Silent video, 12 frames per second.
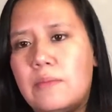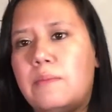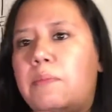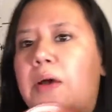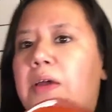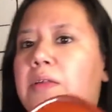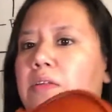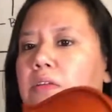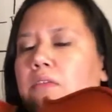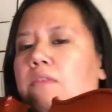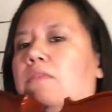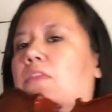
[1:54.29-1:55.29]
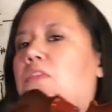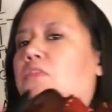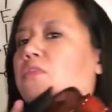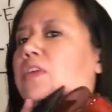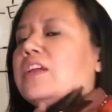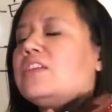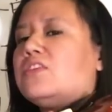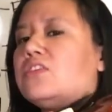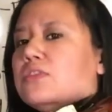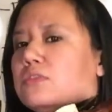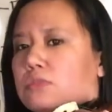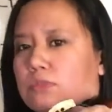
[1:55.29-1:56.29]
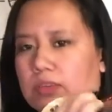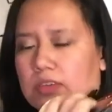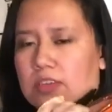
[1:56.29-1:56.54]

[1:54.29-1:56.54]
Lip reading: but feel free to